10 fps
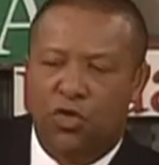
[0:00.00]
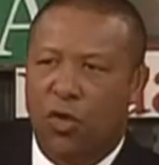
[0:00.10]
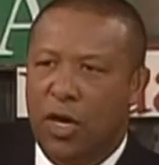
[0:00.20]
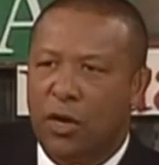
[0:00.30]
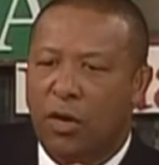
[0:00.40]
a
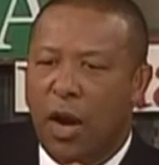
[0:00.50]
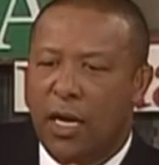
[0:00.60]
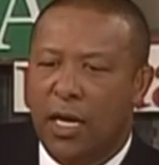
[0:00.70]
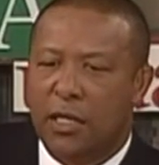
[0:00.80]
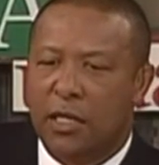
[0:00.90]
trainer,
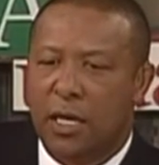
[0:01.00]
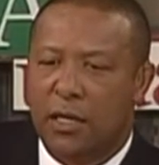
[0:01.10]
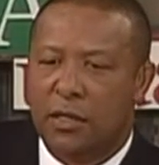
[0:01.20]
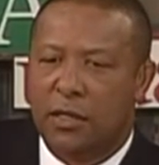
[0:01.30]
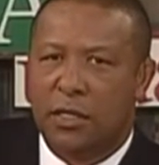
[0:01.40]
I guess
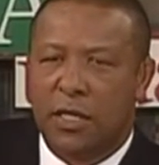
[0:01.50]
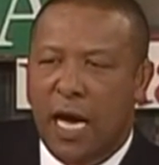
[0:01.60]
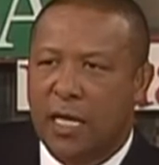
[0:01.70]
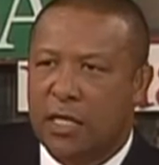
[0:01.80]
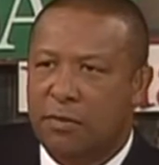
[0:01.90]
does this
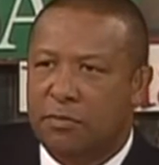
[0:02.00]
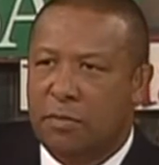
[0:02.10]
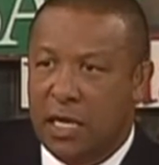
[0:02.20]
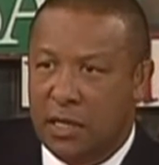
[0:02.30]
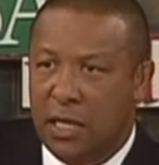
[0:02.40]
concept
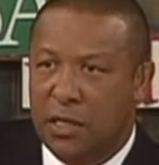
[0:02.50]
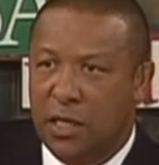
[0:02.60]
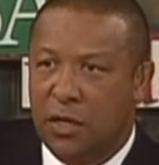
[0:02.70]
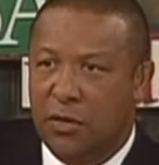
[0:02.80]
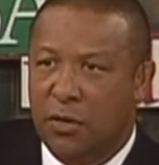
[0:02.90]
make sense
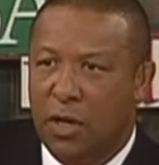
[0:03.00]
to you?